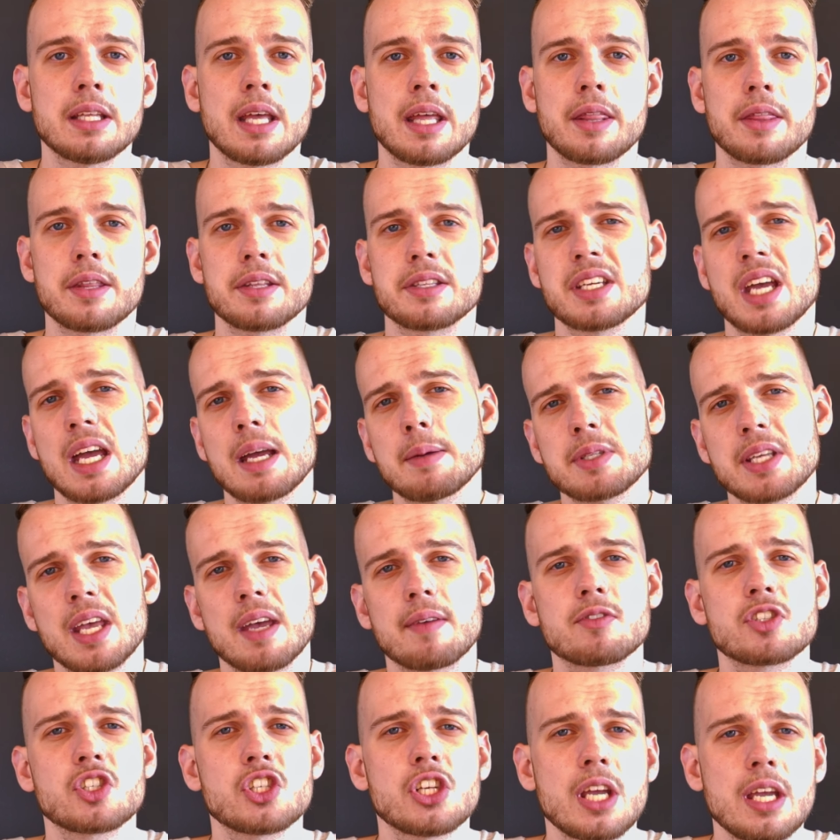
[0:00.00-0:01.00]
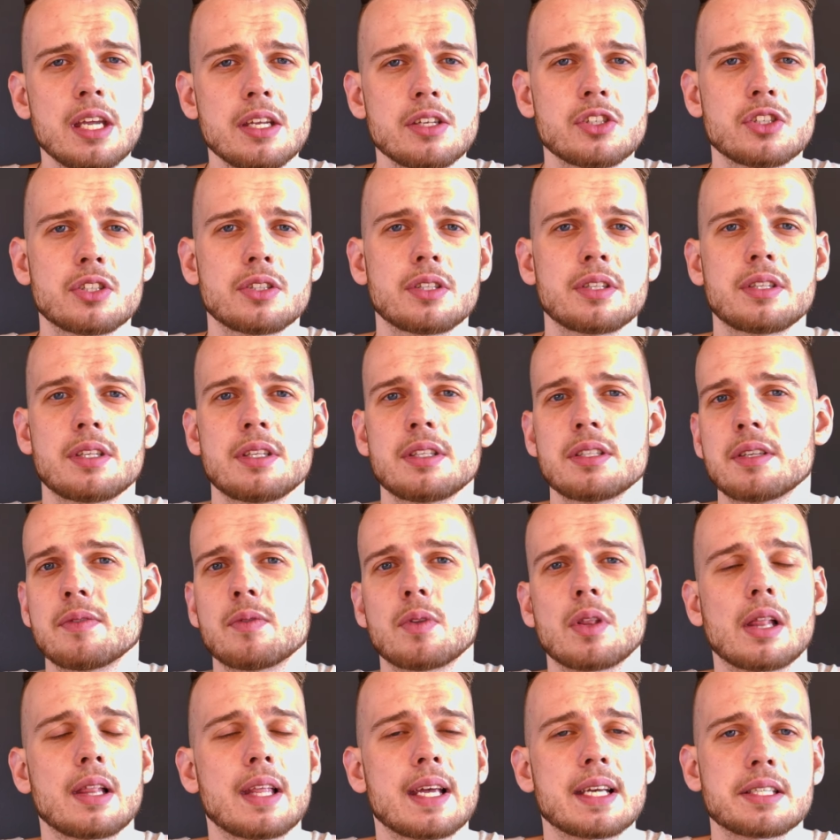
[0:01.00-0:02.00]
and the times have changed since
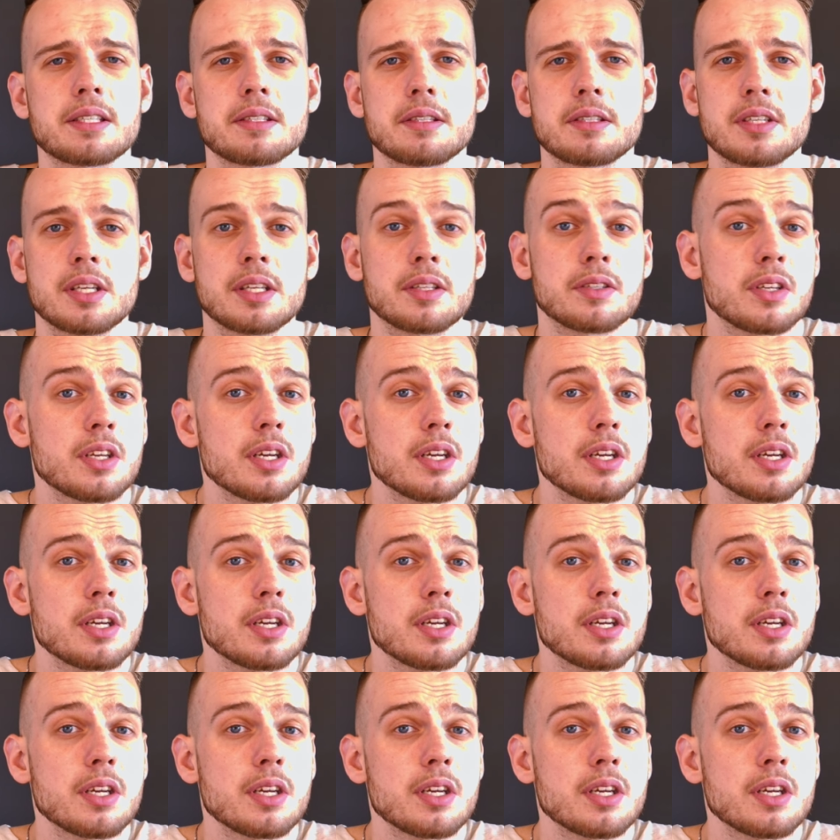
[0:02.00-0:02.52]
in the last 10